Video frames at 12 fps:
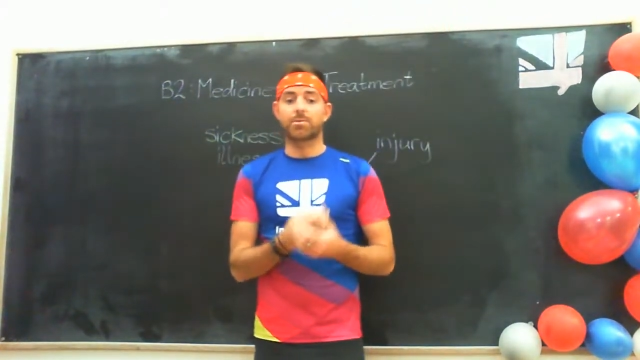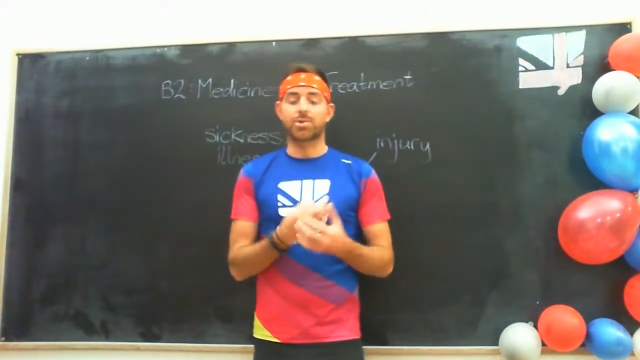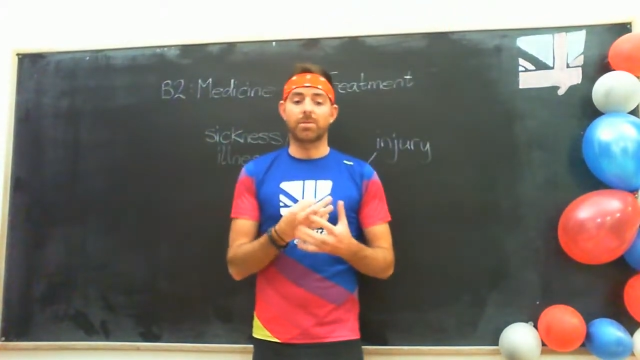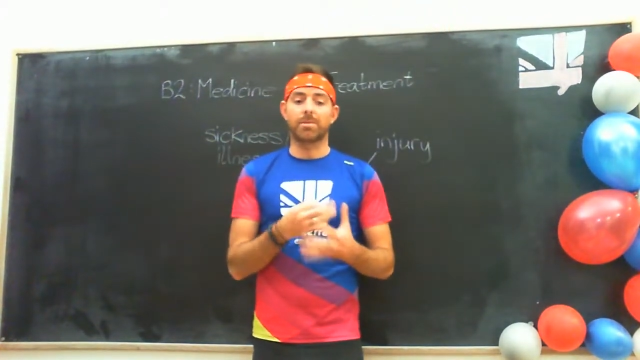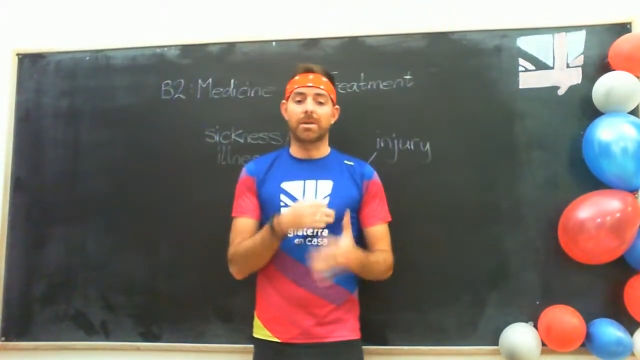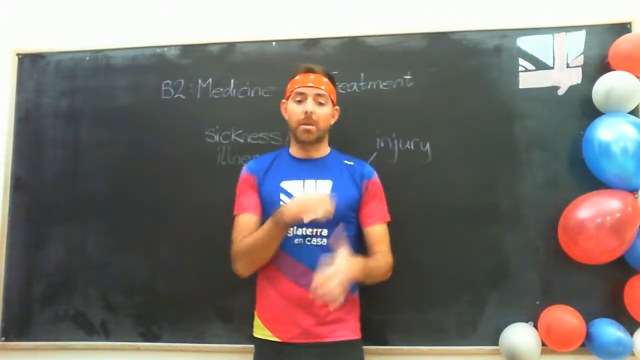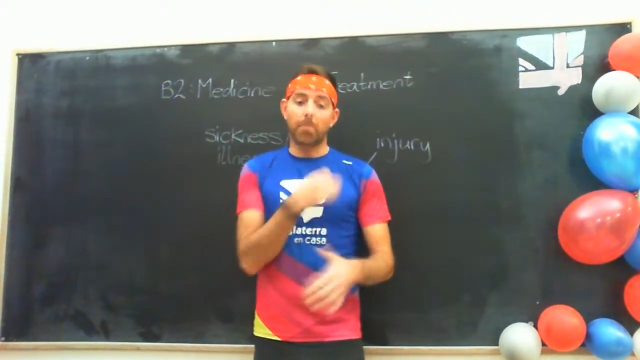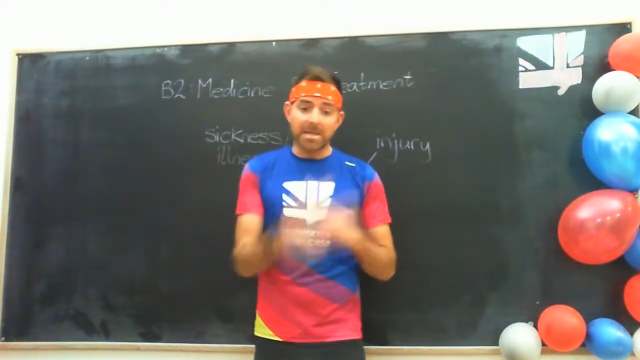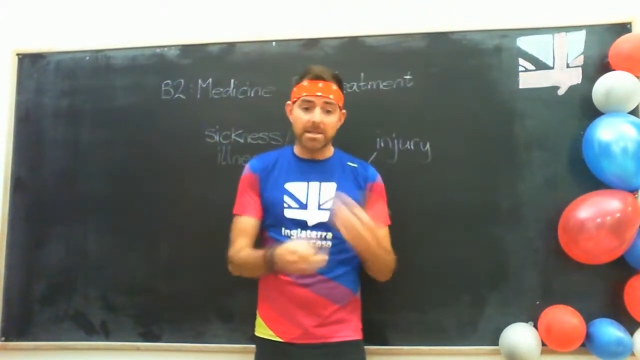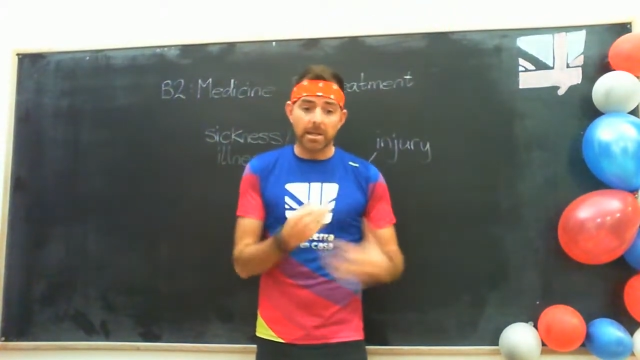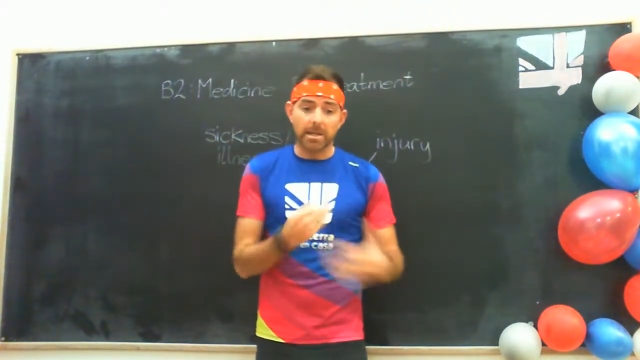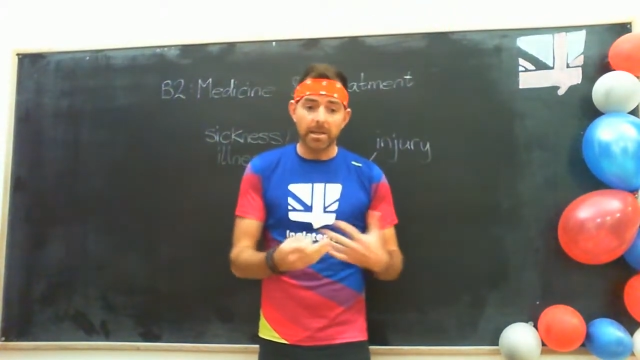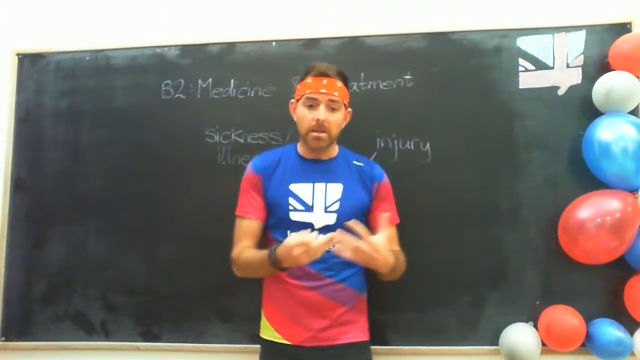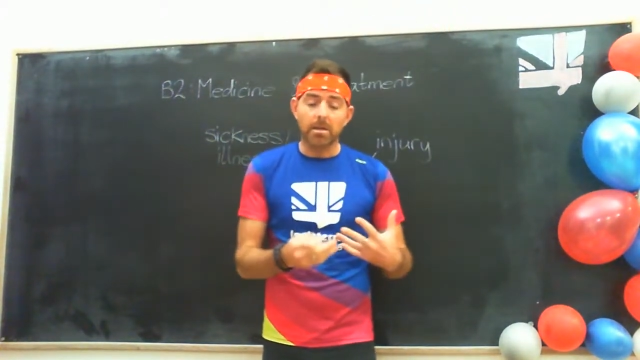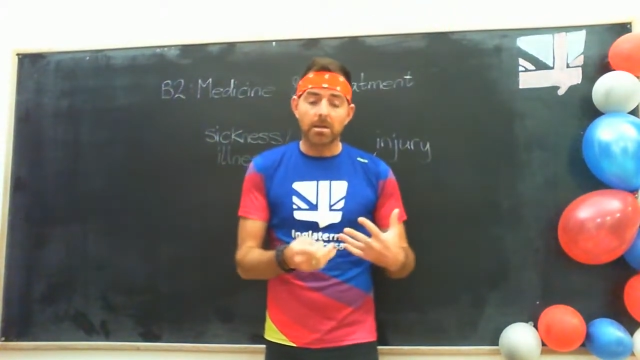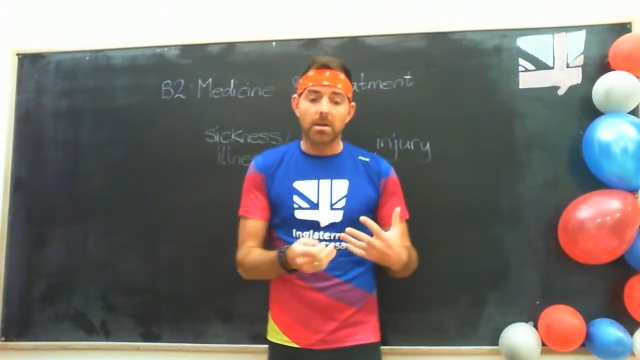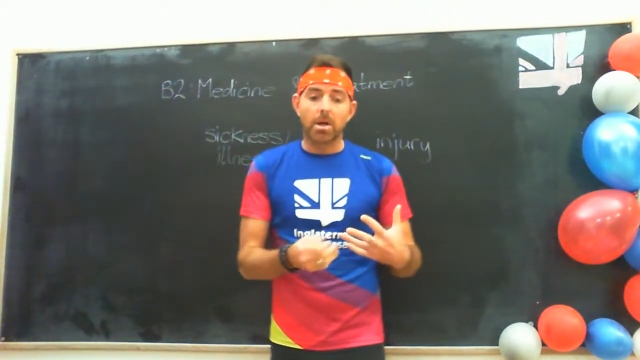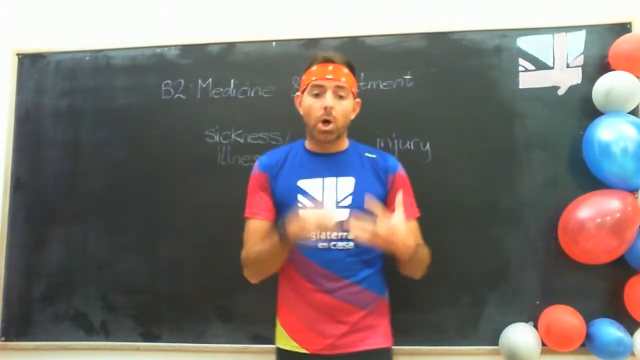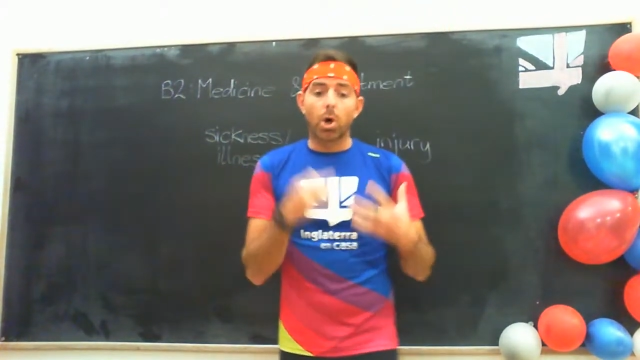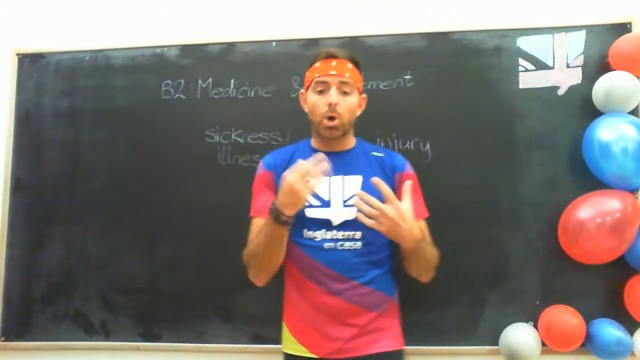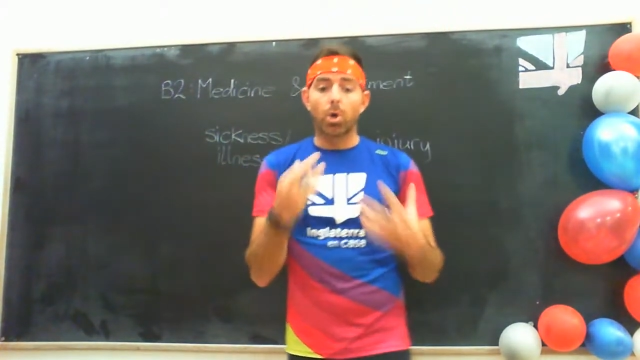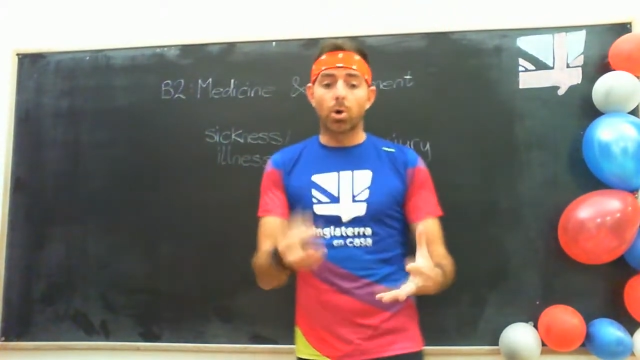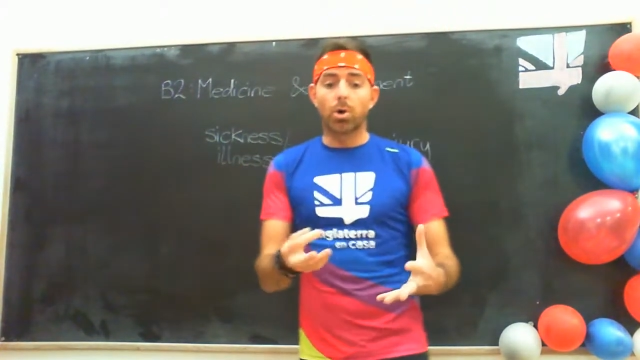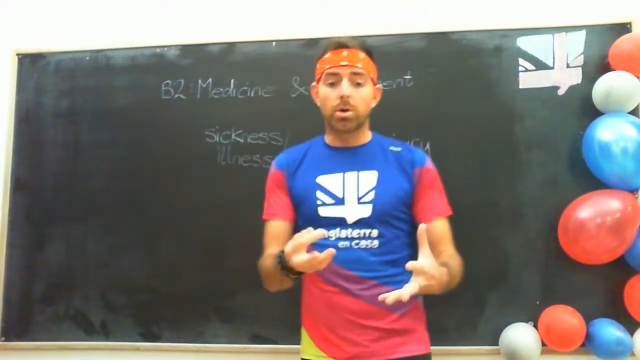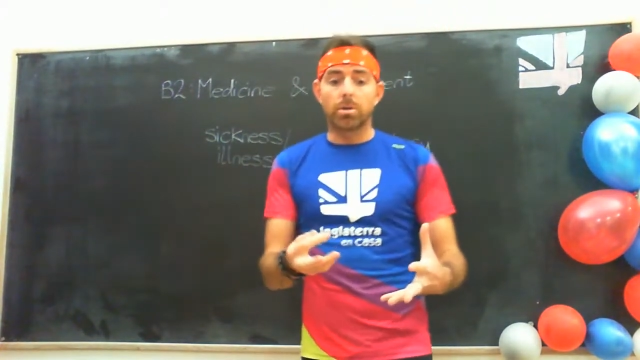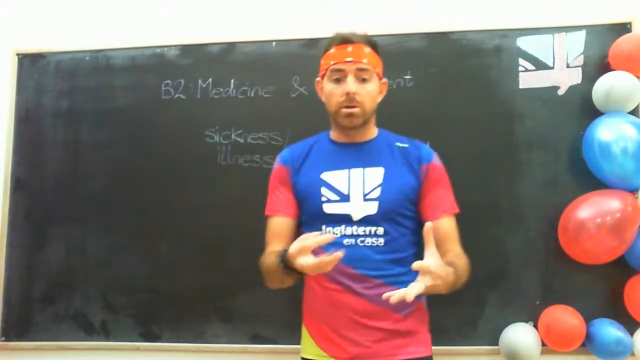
treatment immediately, or